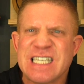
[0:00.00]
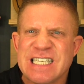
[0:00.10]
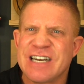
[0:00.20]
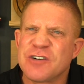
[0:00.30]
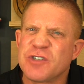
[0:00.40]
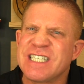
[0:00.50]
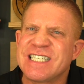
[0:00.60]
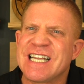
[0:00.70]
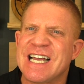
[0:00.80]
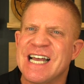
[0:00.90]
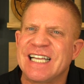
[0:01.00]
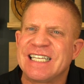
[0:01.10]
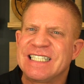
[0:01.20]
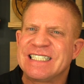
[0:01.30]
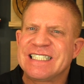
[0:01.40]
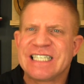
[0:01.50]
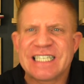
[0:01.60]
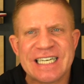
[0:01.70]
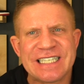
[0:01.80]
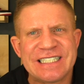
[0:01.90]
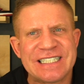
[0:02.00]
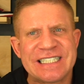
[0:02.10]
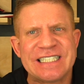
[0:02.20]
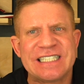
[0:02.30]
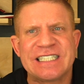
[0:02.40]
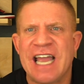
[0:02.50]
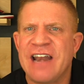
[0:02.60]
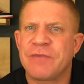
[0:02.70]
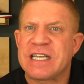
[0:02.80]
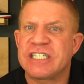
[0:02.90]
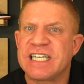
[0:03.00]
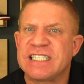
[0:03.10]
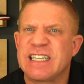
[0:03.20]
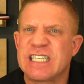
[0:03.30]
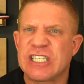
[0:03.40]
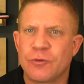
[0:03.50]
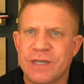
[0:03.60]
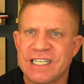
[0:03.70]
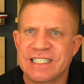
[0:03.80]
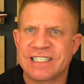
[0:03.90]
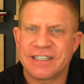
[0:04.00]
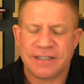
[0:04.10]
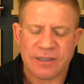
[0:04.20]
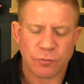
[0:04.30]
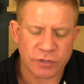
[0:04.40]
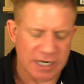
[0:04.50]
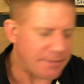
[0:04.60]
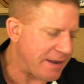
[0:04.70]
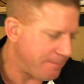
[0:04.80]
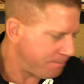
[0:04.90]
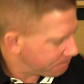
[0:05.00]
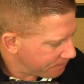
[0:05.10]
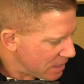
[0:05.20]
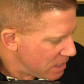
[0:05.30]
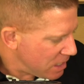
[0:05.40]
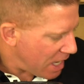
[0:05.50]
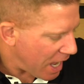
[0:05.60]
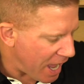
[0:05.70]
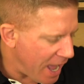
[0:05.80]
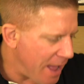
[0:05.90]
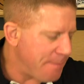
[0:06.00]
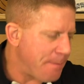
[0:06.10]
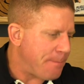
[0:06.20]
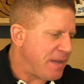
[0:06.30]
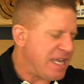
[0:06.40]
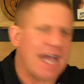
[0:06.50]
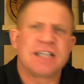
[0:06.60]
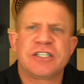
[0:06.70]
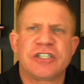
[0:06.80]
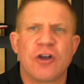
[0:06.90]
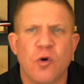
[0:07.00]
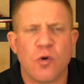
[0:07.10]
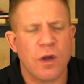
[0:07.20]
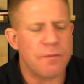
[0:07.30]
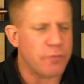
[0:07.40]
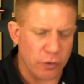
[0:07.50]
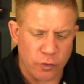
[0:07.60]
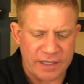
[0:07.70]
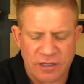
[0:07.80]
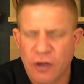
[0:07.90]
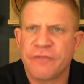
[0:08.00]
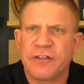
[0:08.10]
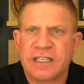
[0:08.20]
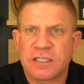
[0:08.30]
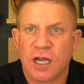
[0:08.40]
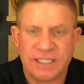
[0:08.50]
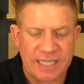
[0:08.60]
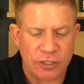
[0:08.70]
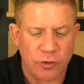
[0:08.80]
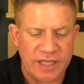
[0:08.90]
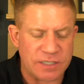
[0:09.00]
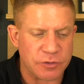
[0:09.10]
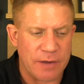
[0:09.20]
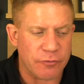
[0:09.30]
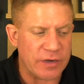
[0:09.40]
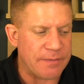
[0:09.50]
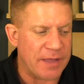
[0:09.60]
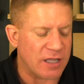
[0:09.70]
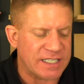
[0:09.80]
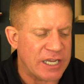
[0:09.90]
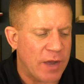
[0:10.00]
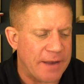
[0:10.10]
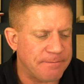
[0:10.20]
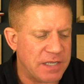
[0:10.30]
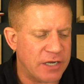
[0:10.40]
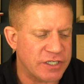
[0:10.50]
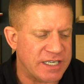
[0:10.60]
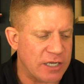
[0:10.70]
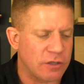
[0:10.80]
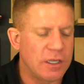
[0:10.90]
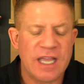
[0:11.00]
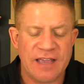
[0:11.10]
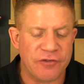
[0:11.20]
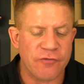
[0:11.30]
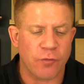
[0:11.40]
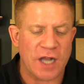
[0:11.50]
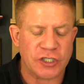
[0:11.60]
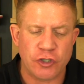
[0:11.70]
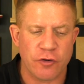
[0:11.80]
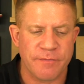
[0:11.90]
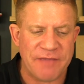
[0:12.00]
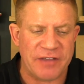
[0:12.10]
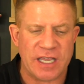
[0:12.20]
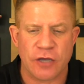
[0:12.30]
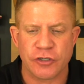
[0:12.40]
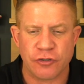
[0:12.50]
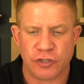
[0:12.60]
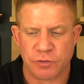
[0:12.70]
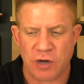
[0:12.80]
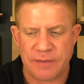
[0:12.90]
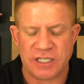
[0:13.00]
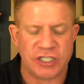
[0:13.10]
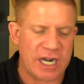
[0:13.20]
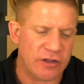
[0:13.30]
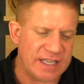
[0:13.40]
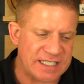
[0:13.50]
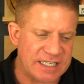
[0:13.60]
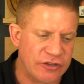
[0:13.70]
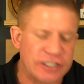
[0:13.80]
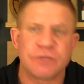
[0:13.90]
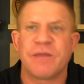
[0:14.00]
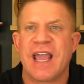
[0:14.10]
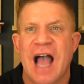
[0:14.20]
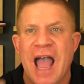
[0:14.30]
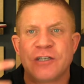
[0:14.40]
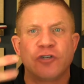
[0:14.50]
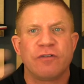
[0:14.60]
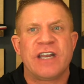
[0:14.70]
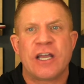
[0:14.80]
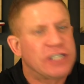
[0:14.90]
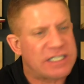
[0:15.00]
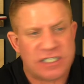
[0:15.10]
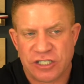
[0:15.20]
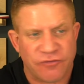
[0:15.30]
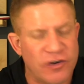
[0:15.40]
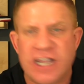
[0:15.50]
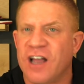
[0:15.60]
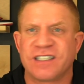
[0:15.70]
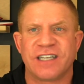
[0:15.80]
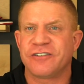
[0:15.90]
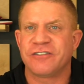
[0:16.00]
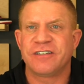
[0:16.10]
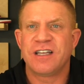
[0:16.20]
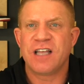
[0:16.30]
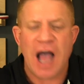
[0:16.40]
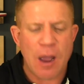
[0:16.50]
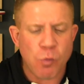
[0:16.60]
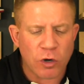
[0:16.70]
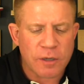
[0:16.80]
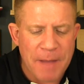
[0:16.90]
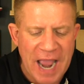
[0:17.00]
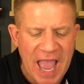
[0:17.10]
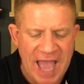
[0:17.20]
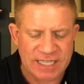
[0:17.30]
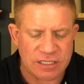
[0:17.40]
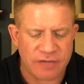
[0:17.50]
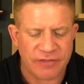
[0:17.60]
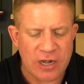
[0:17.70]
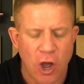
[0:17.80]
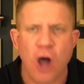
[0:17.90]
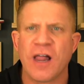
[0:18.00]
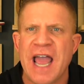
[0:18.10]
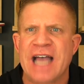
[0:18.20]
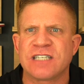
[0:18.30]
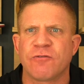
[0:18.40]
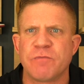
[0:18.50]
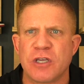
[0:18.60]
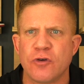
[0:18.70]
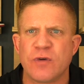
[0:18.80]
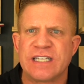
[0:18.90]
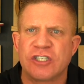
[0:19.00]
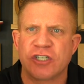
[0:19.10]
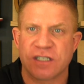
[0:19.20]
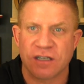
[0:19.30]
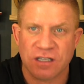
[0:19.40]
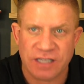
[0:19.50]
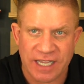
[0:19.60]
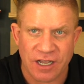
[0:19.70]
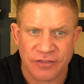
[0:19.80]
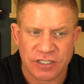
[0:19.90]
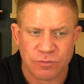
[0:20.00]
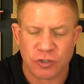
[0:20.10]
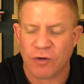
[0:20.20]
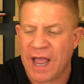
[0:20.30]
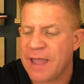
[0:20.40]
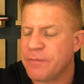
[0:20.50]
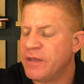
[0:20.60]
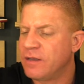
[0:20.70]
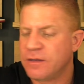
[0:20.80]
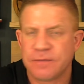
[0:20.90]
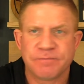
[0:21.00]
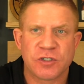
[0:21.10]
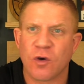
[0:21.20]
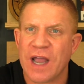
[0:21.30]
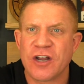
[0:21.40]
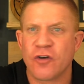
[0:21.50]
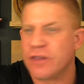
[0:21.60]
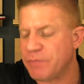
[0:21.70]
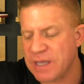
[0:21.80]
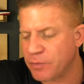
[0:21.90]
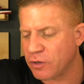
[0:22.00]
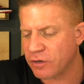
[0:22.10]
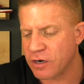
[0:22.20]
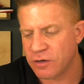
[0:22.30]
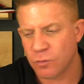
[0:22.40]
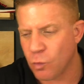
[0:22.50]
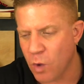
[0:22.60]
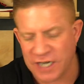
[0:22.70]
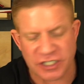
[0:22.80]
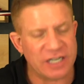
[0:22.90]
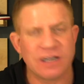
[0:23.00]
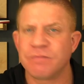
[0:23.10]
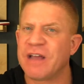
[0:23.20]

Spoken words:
you know, just kind of dug inside of my chest and then squeezed. We'll talk about it. But yeah, so real quick though, if you like the content, go ahead and subscribe and ring the bell. I'll tell you what, here's the deal. If you've watched 2 of my videos, you subscribe to the channel. That's a deal that you make. I do the videos. It's just free content, dude. I work my ass off, and all I ask from you is just a click on the subscribe so I know that people are watching